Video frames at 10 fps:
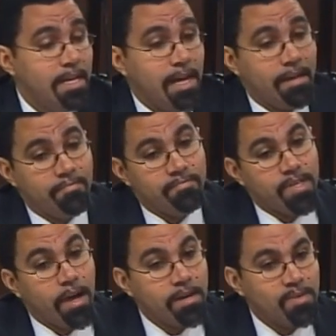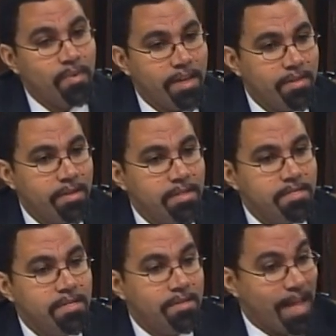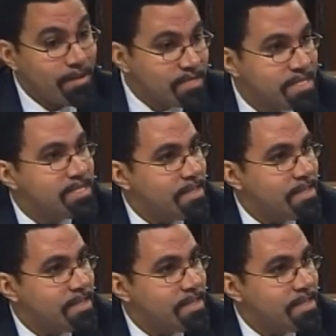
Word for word: I've talked with thousands